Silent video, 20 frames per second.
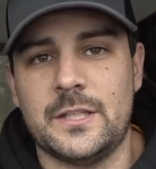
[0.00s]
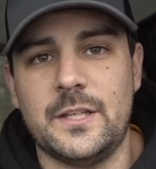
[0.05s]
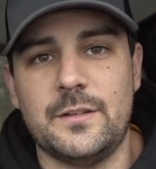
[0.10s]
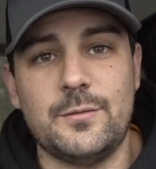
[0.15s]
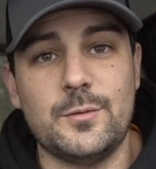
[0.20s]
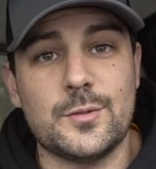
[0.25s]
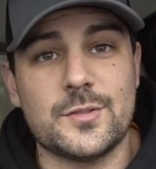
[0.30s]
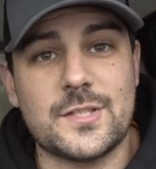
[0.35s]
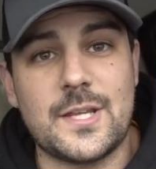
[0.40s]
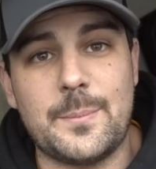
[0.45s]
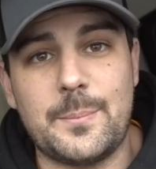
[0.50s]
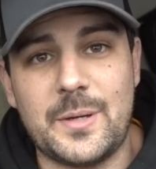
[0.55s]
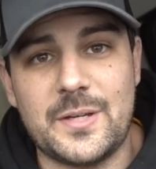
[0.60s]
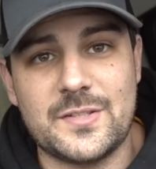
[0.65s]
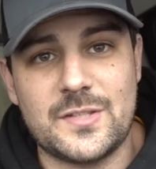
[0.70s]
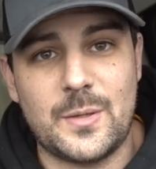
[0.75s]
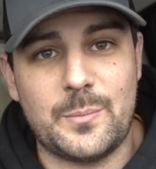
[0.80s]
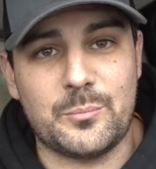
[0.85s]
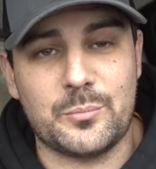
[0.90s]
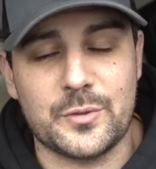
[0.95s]
give you
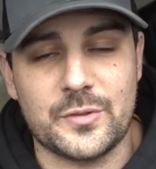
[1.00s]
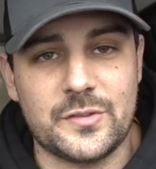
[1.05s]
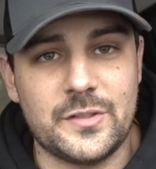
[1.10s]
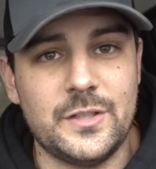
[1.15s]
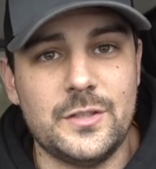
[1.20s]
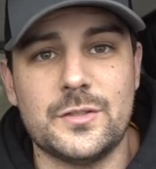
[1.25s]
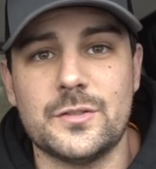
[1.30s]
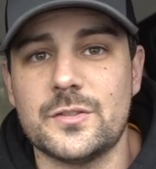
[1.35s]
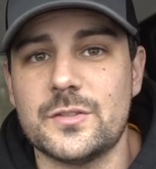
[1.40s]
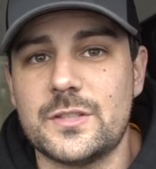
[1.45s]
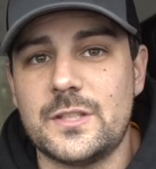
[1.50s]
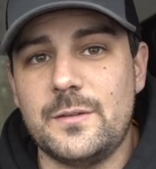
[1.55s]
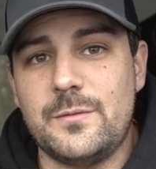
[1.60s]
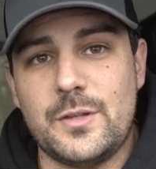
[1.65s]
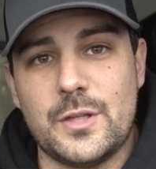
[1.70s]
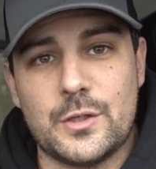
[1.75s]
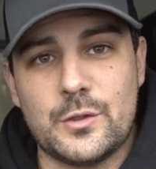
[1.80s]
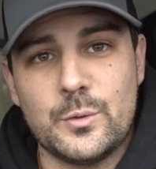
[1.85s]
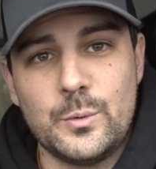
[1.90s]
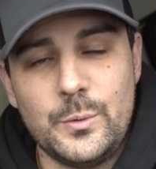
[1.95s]
step-by-step -step procedures, give
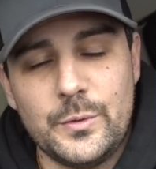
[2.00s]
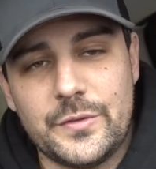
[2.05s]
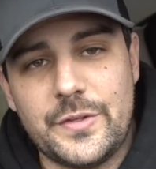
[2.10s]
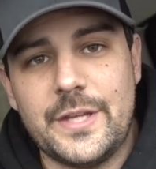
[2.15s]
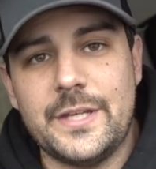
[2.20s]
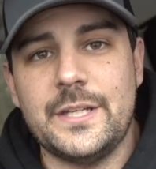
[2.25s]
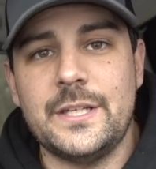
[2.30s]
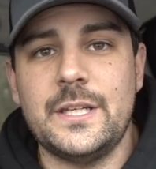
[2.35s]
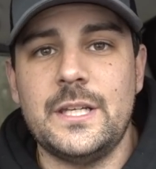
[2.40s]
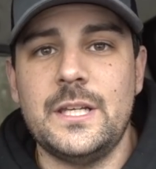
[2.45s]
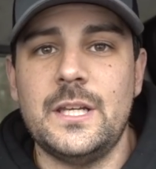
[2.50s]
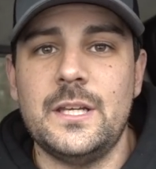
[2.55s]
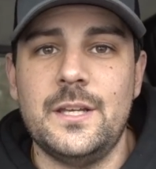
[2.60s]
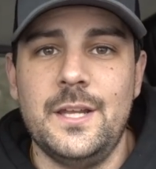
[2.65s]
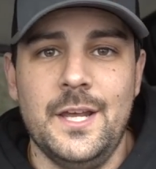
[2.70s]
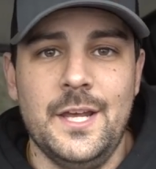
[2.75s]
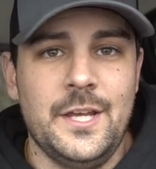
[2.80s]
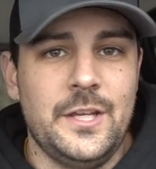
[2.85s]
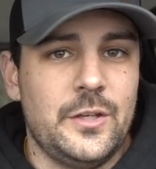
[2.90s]
you the tools that you need.